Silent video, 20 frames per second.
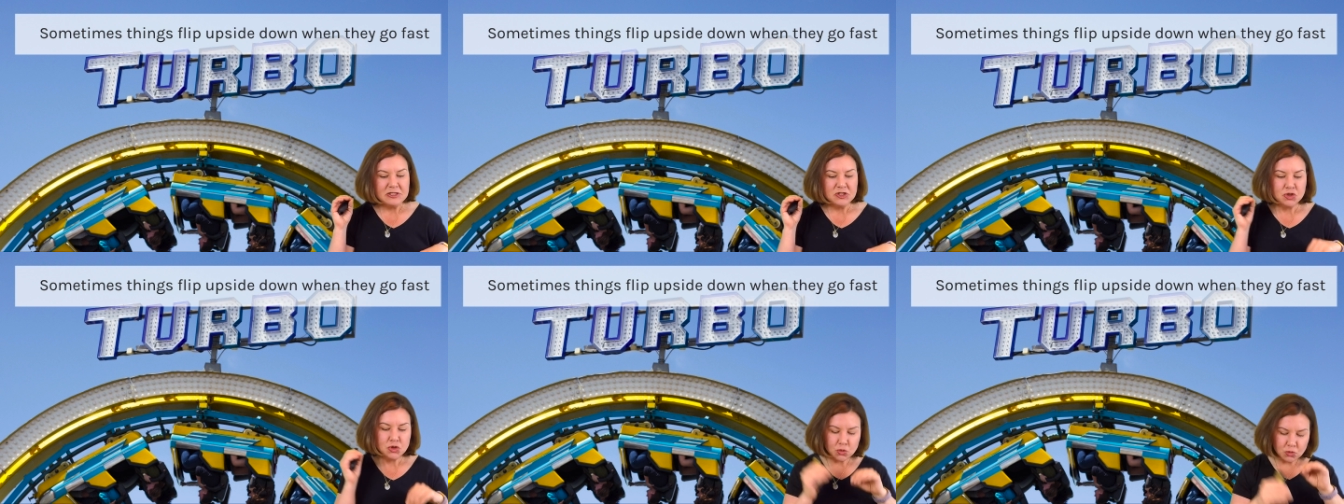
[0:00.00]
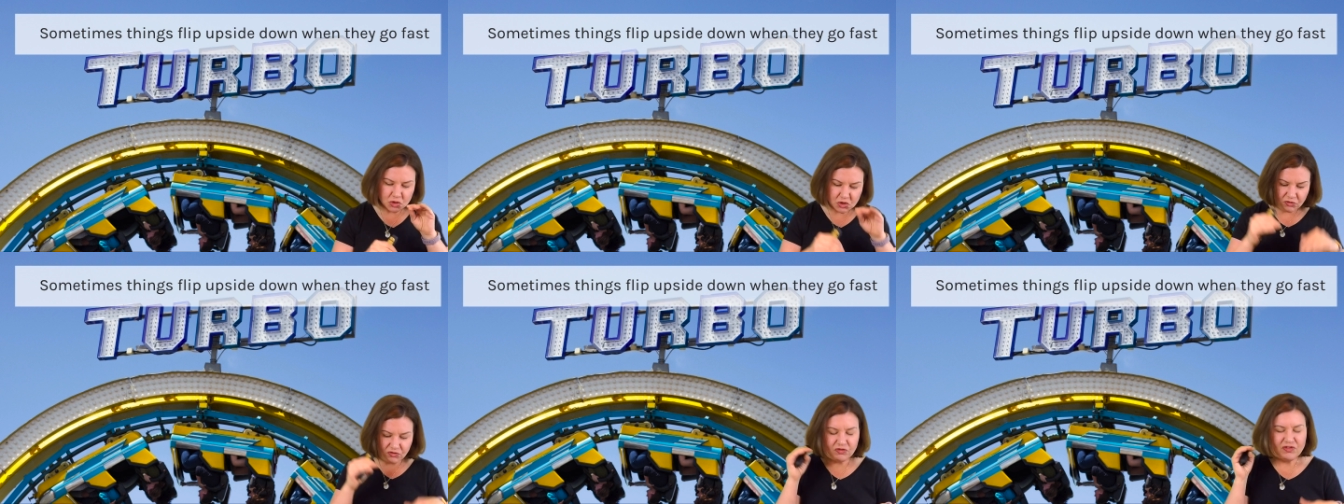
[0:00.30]

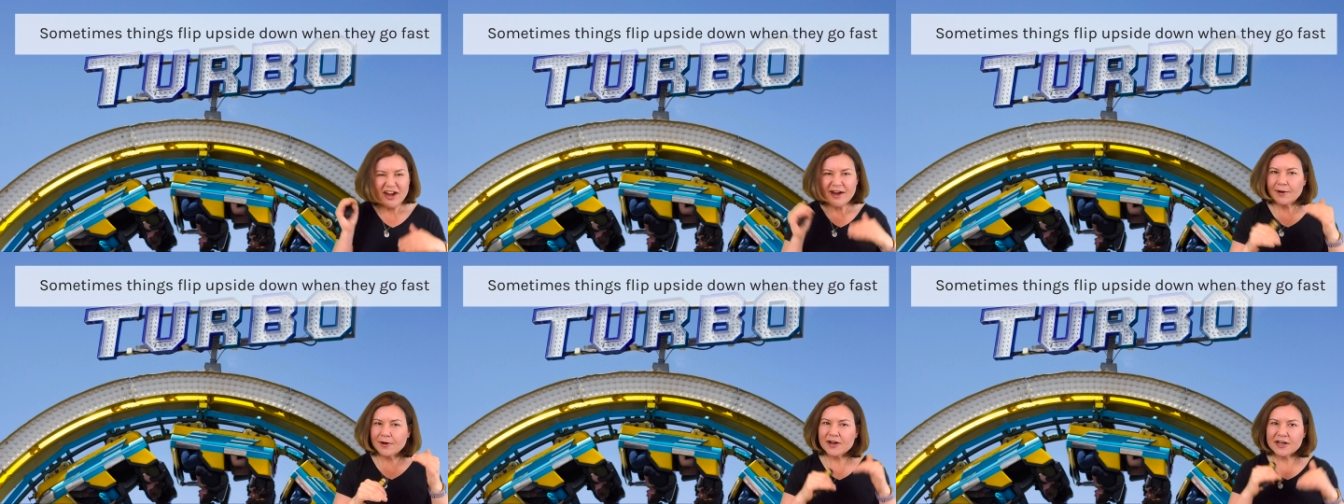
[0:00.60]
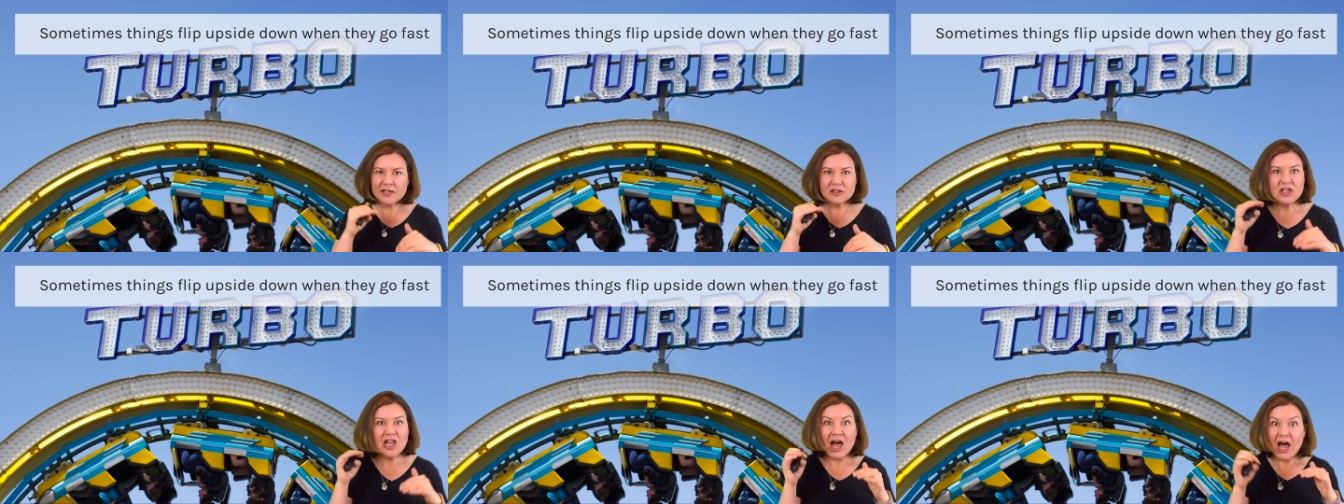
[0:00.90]
do
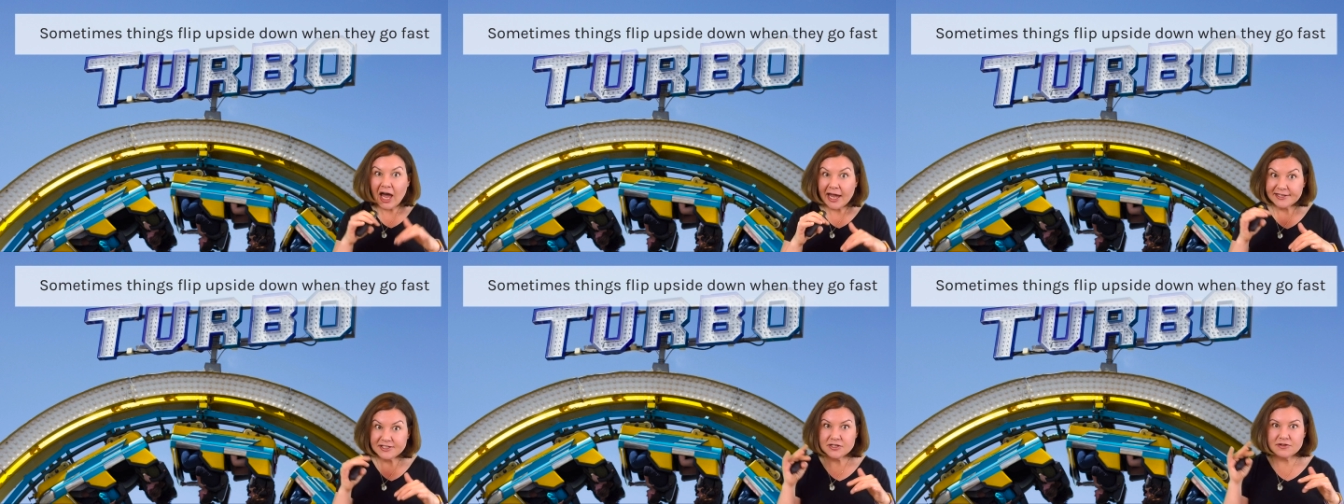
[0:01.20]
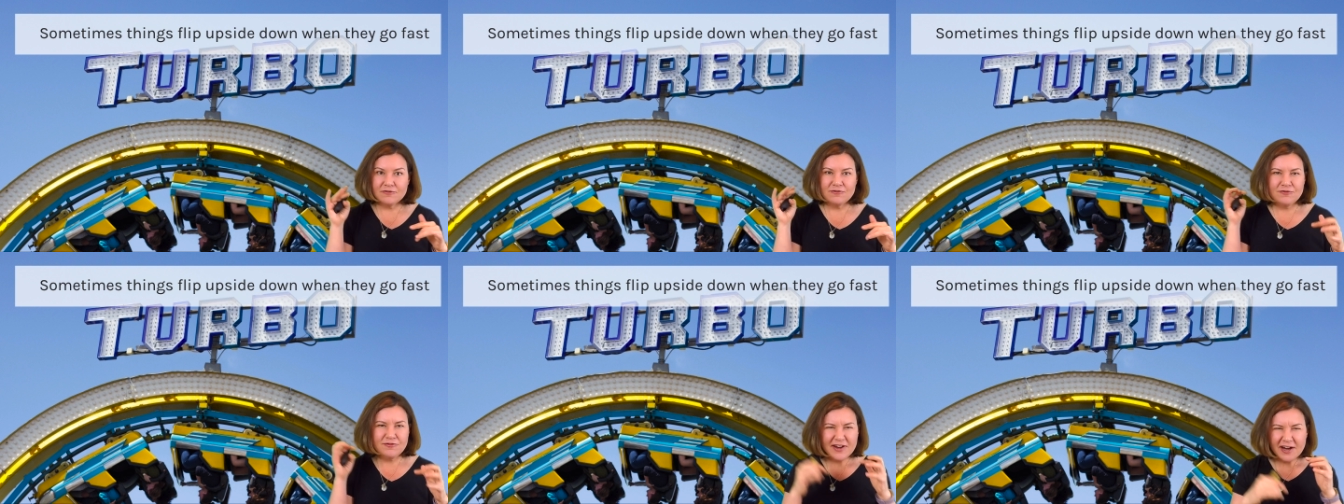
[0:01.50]
very lots
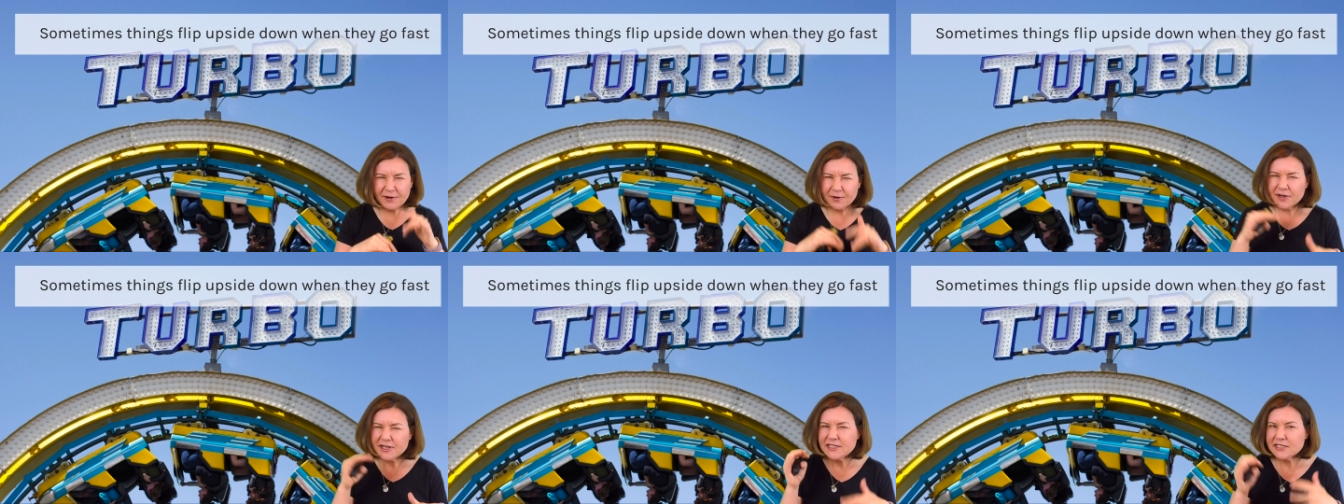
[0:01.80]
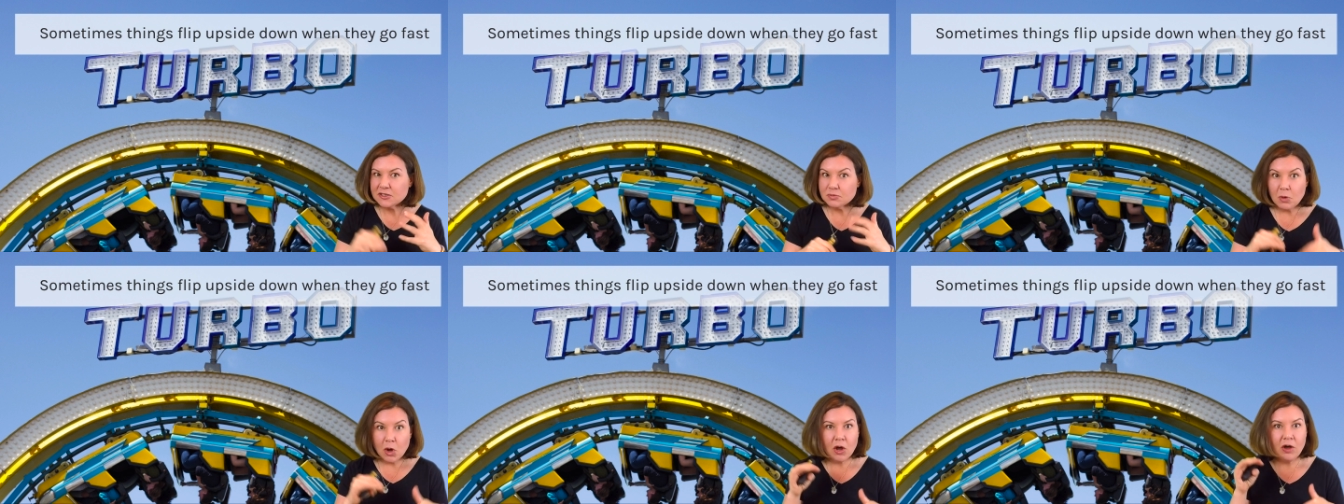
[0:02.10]
of very
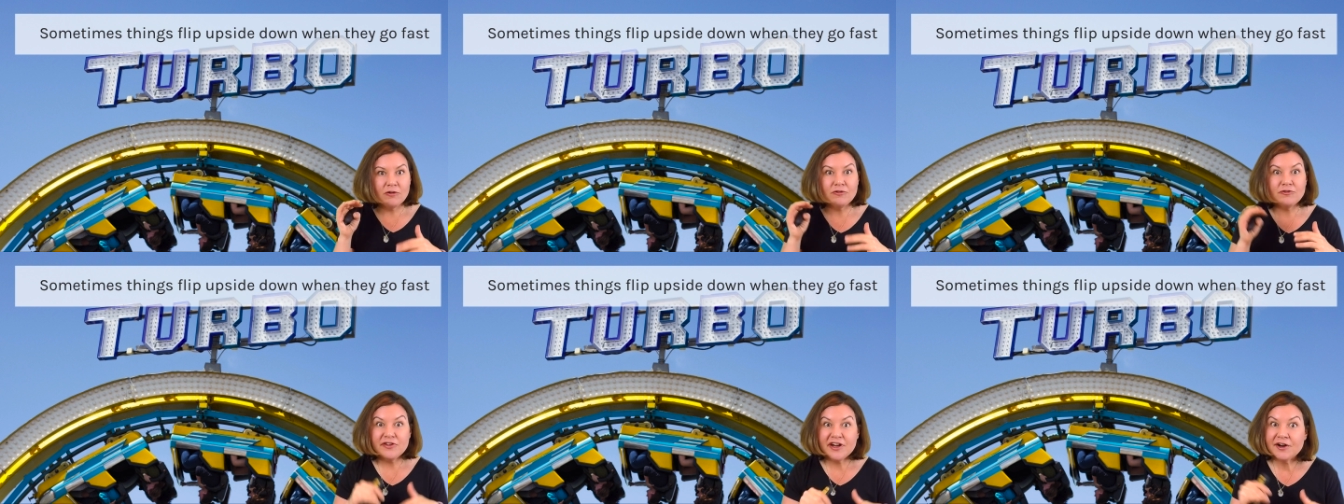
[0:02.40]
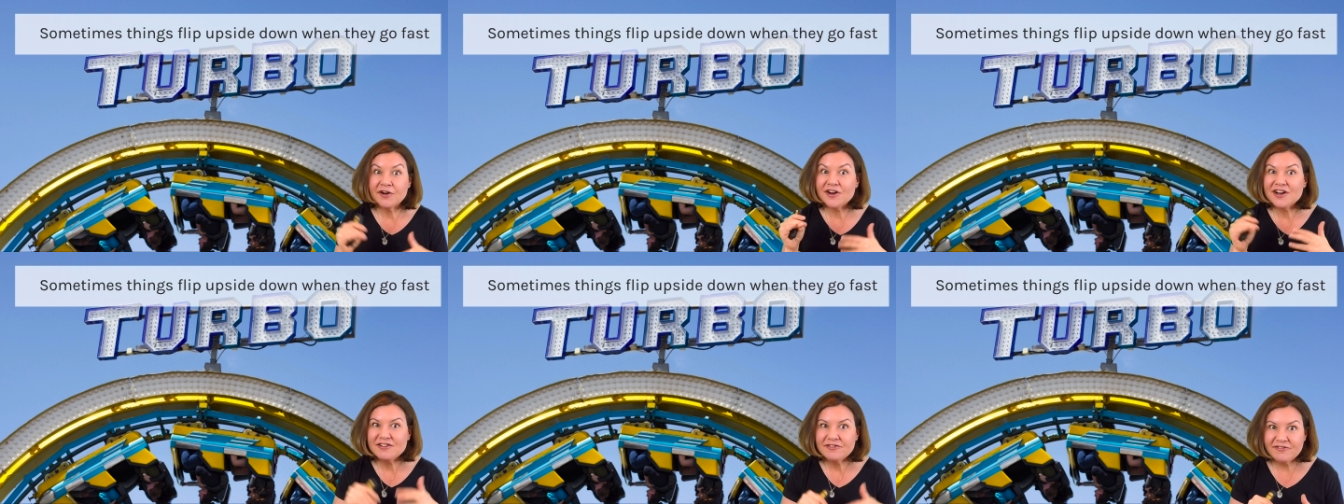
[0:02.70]
small,
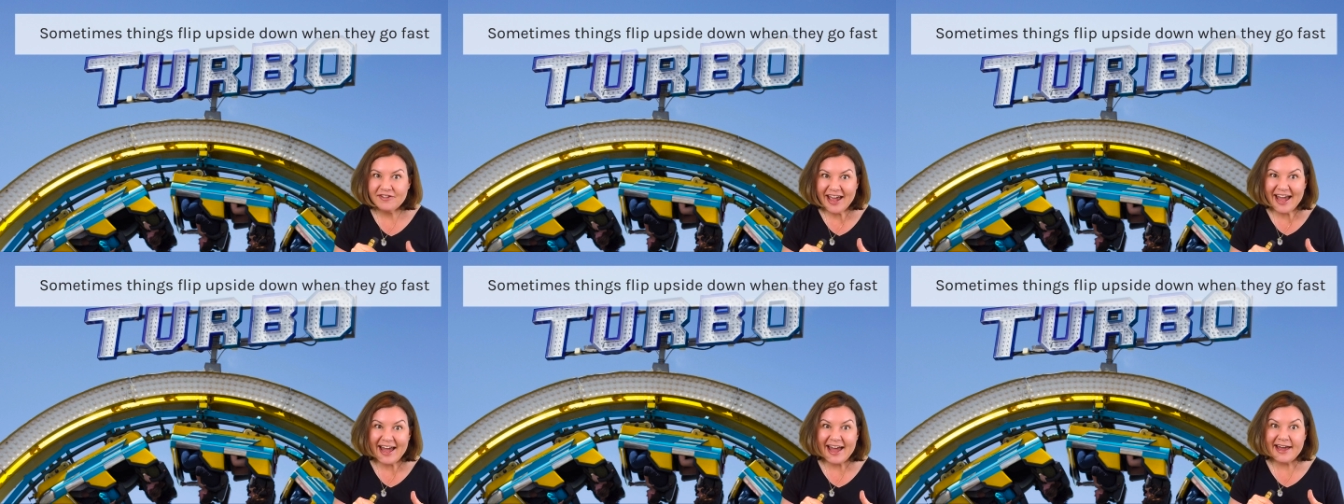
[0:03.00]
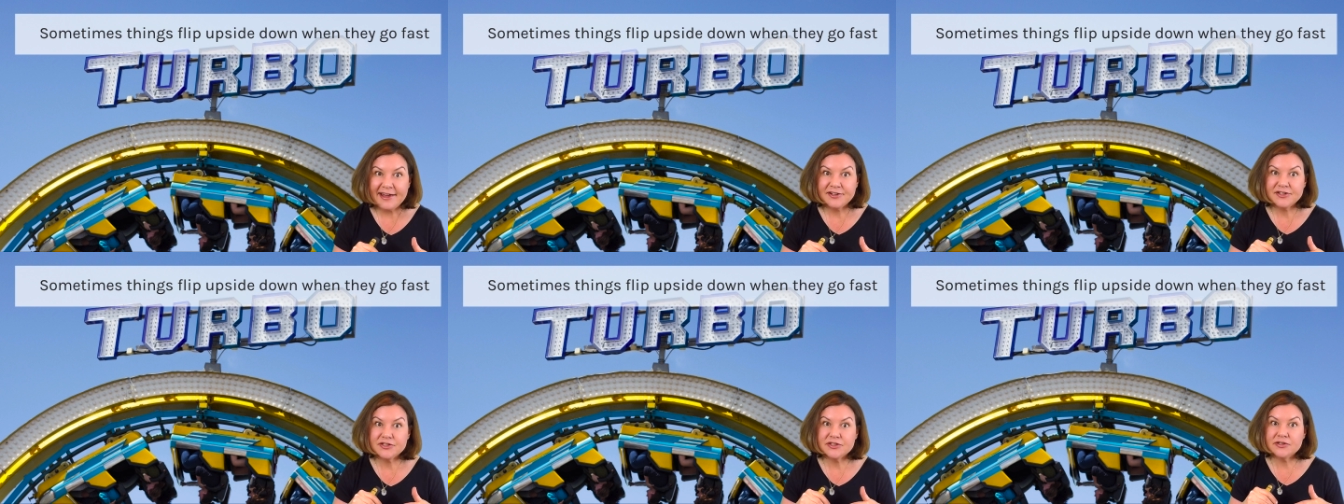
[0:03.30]
very
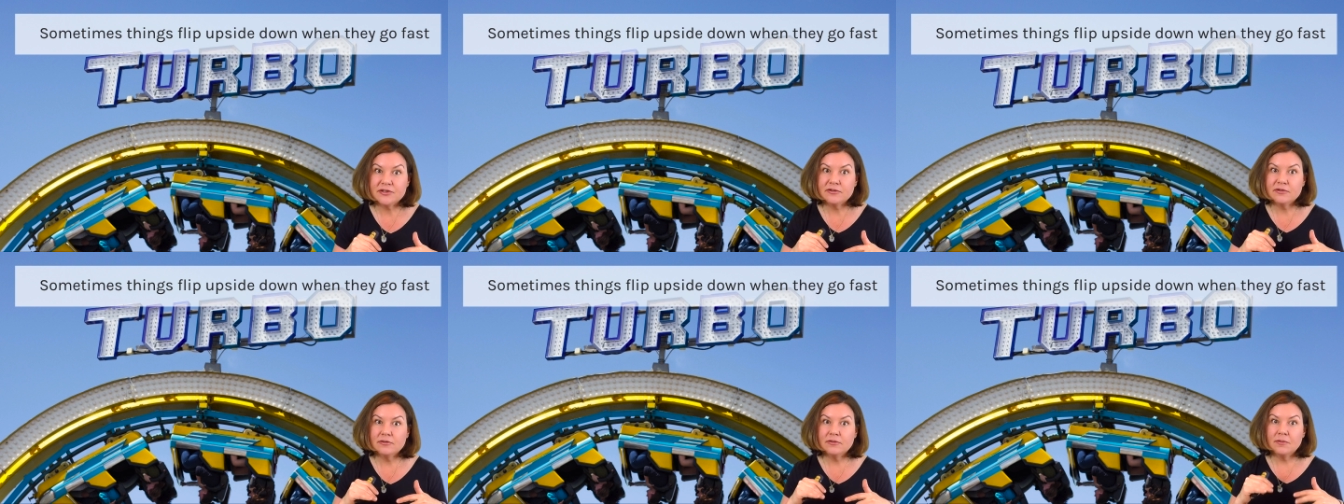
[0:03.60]
fast